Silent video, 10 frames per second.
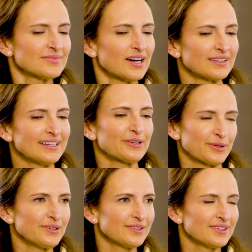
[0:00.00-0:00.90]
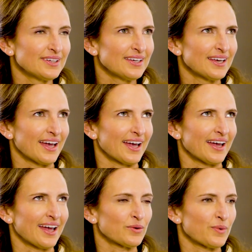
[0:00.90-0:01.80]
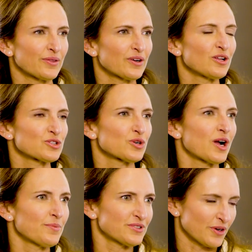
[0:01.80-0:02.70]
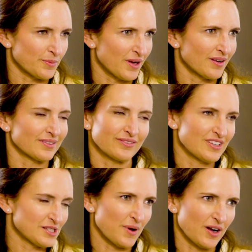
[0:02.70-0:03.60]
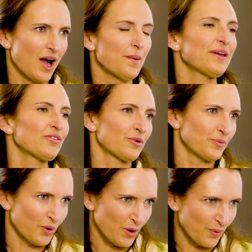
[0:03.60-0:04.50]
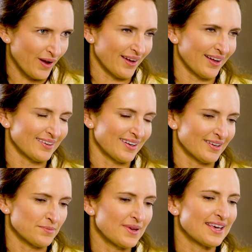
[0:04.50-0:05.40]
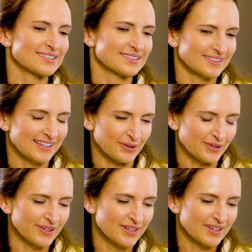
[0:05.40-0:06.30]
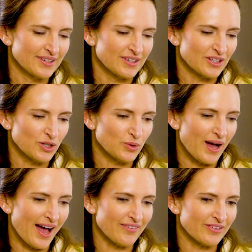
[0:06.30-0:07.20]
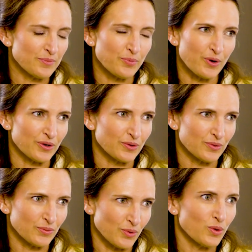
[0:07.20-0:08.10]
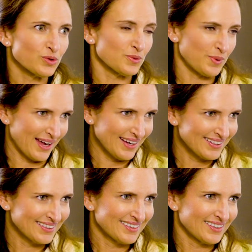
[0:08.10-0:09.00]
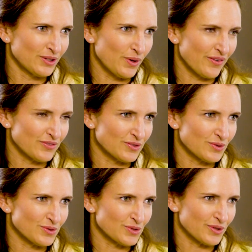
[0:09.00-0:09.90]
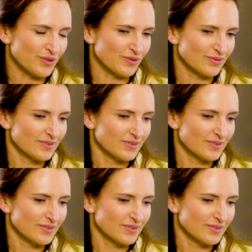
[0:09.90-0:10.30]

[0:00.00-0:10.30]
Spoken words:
a leader and where the culture comes from, Visma coming from Norway, and me as a leader, you have an important role to play. You have to sort of,